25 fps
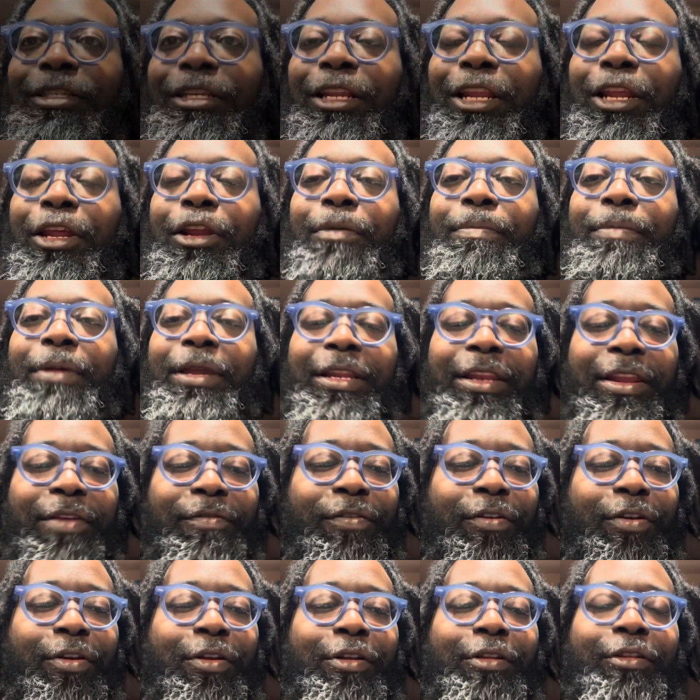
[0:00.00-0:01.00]
a little bit
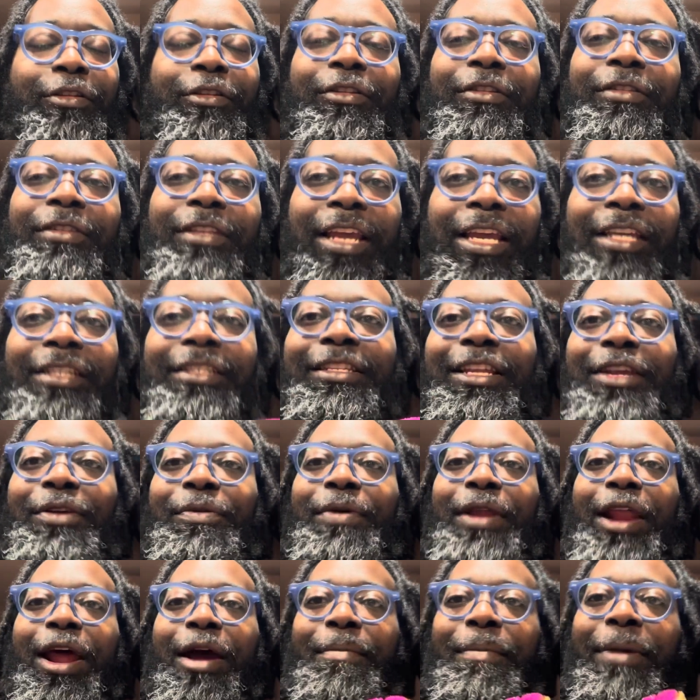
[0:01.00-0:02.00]
difficult
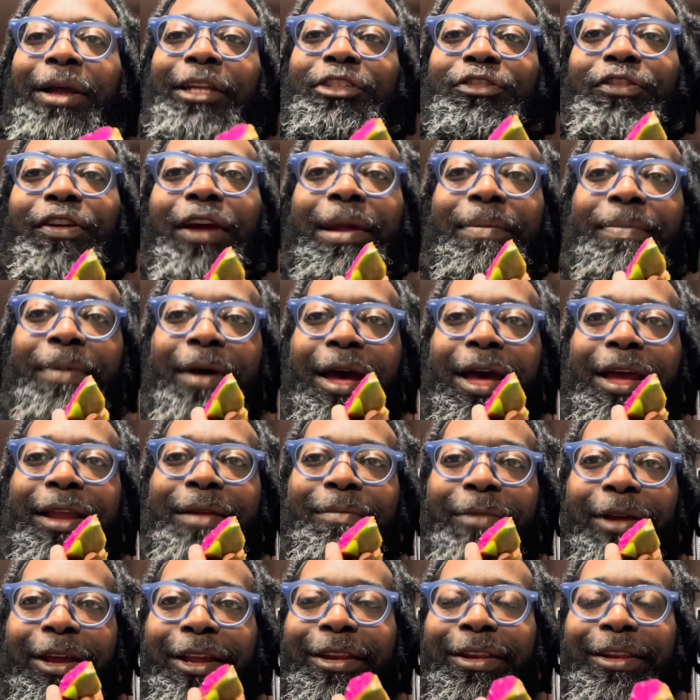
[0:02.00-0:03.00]
tasting without my
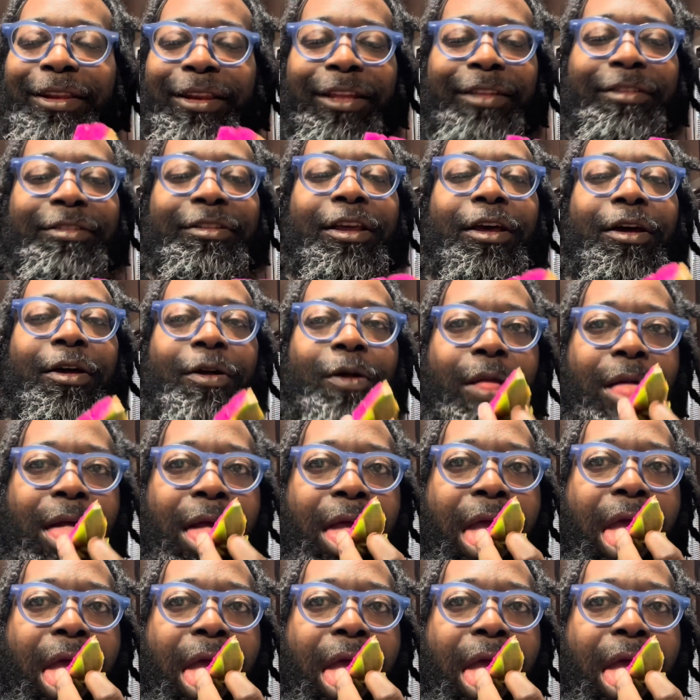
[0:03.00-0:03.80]
tripod, but let's go.